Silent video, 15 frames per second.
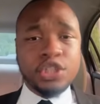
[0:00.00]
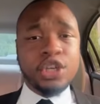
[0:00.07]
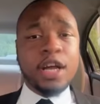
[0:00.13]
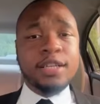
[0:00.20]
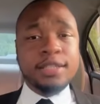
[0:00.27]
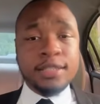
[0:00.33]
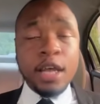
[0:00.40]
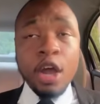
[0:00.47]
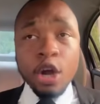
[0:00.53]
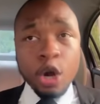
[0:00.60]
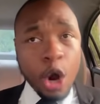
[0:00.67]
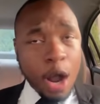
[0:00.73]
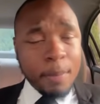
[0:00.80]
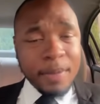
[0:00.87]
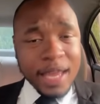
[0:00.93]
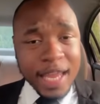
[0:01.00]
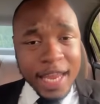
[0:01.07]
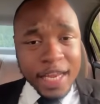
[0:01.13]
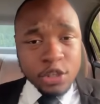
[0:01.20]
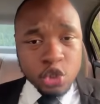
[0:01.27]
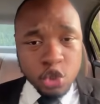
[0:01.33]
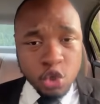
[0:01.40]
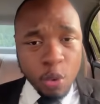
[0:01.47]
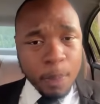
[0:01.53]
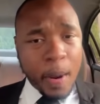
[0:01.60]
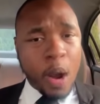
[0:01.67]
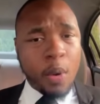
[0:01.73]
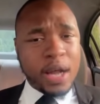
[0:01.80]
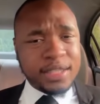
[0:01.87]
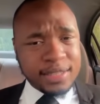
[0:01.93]
officials, come into
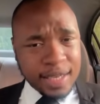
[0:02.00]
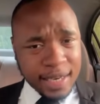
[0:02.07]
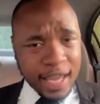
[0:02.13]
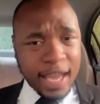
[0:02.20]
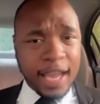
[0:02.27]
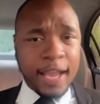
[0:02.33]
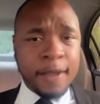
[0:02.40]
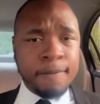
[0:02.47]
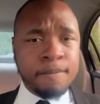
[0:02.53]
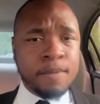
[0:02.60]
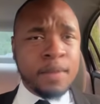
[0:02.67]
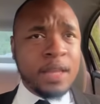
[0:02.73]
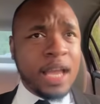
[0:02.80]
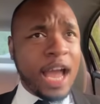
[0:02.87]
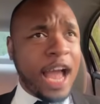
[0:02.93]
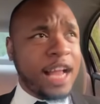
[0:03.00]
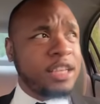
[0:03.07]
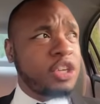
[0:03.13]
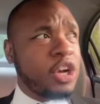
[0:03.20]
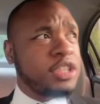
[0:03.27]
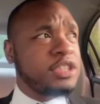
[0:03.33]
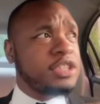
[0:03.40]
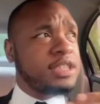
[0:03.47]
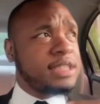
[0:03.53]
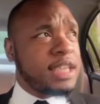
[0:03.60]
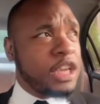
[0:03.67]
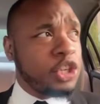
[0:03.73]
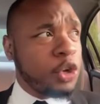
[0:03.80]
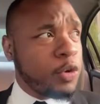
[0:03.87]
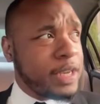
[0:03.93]
power today and
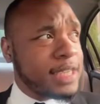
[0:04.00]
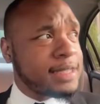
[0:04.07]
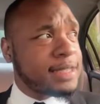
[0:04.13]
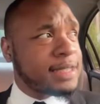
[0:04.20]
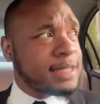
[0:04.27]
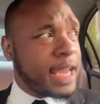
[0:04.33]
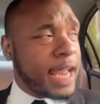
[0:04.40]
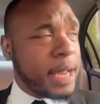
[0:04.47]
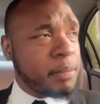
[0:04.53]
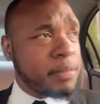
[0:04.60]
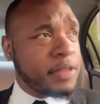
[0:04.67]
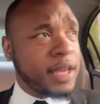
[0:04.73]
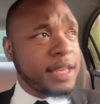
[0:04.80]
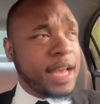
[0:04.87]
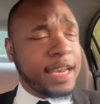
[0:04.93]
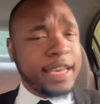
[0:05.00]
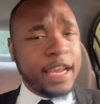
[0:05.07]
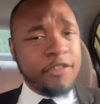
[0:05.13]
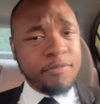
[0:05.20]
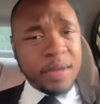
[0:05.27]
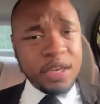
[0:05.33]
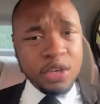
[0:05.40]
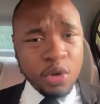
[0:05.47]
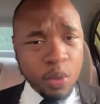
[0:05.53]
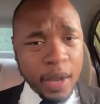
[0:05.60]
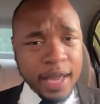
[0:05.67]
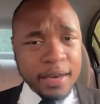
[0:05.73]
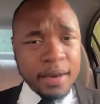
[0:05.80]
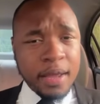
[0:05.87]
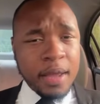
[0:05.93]
continue the same thing that they've been
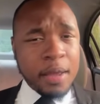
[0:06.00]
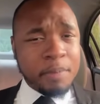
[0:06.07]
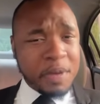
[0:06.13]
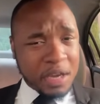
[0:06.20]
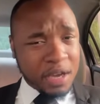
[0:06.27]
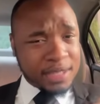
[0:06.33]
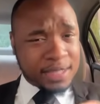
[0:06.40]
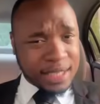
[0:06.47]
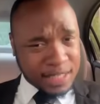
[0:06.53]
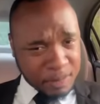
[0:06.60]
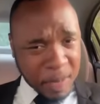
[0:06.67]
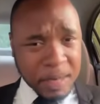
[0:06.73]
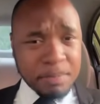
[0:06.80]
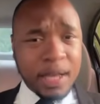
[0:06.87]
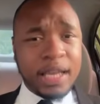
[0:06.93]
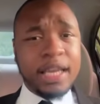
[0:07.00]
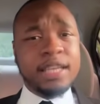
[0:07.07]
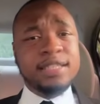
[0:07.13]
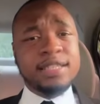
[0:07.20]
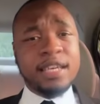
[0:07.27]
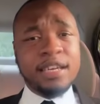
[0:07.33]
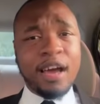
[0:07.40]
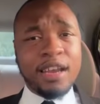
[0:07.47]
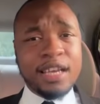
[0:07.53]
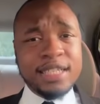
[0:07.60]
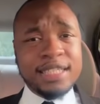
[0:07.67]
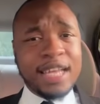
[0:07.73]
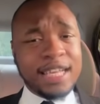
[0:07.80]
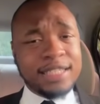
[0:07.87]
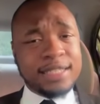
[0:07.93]
doing because they spend millions of
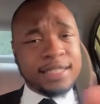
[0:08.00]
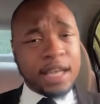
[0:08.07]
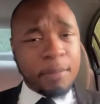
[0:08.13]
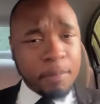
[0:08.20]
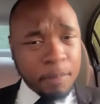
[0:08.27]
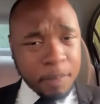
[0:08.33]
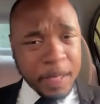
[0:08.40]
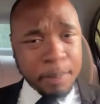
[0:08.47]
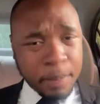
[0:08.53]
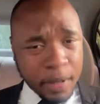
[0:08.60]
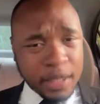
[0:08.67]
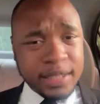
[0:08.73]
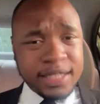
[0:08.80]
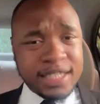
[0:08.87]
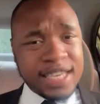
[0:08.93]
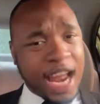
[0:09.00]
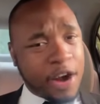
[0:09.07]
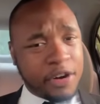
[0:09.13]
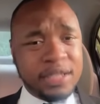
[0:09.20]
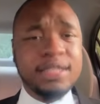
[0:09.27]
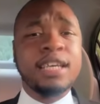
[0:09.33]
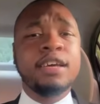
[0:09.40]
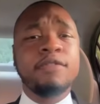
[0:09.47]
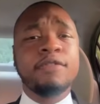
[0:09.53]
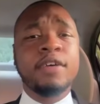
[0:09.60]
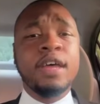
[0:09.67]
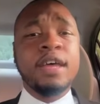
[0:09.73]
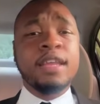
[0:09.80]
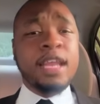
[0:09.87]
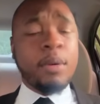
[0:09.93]
dollars? That's some people's
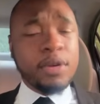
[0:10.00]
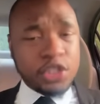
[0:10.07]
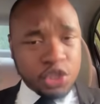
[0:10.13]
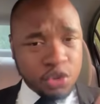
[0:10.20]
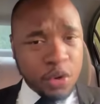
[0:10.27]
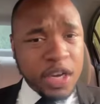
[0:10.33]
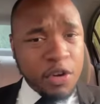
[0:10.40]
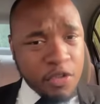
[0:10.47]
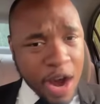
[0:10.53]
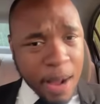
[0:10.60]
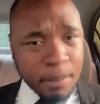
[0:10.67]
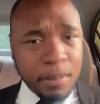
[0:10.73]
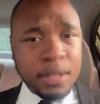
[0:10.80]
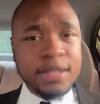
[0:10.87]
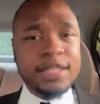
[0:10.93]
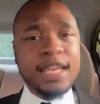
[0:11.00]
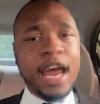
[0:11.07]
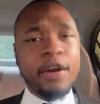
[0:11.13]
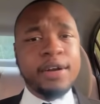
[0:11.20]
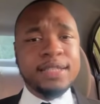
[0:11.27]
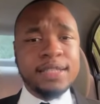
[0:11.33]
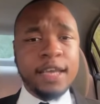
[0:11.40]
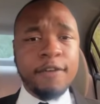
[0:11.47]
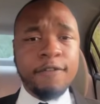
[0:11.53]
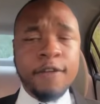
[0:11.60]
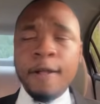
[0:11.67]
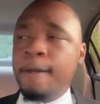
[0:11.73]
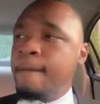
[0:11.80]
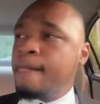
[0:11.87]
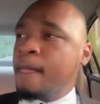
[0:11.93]
narrative. That was Trini Ramble's
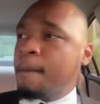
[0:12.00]
narrative.